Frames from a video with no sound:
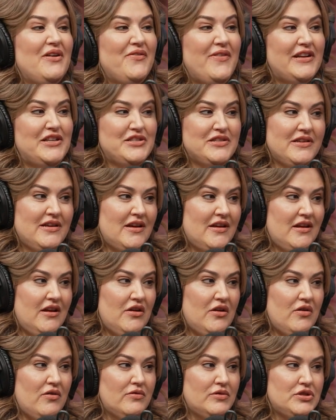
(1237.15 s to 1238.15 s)
eventually,
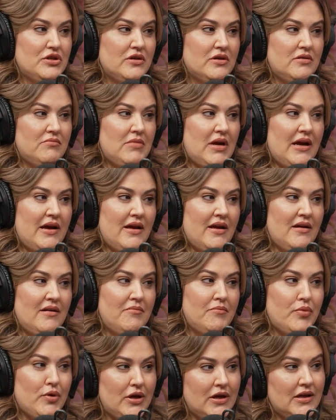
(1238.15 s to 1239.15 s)
turn my
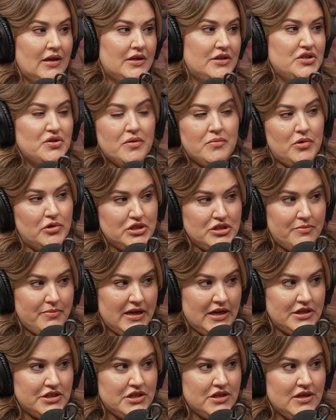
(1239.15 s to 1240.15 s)
book into a motion
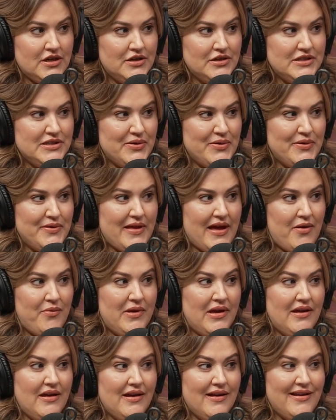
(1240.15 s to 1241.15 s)
picture so that
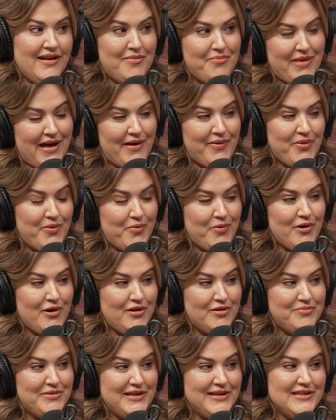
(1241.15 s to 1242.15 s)
we can impact the
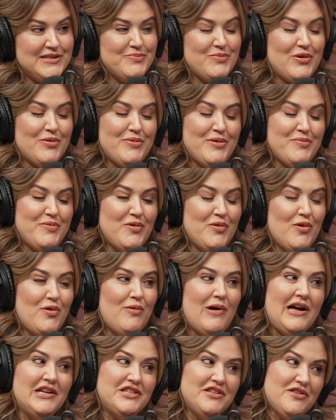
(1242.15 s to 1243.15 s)
world because more people will
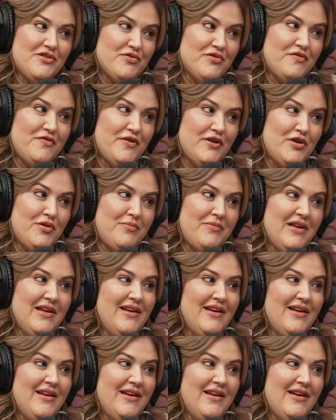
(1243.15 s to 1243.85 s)
watch it through film